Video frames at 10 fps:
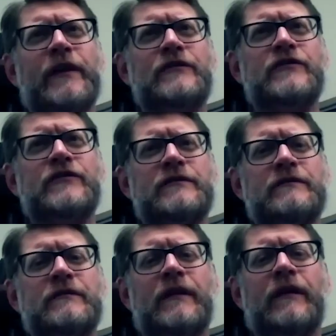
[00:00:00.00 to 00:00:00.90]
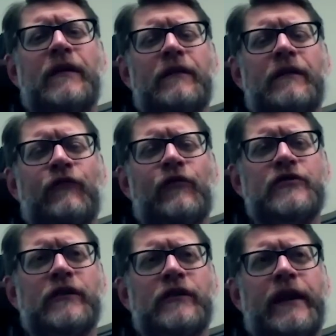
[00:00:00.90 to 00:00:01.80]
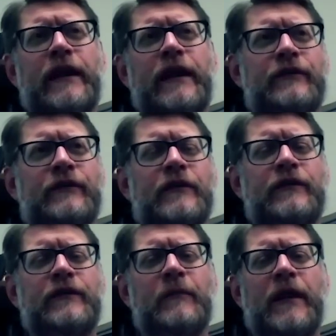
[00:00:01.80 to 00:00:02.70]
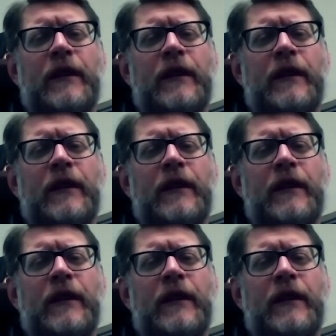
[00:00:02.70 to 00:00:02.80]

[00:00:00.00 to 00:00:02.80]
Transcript: He just unfortunately he has the same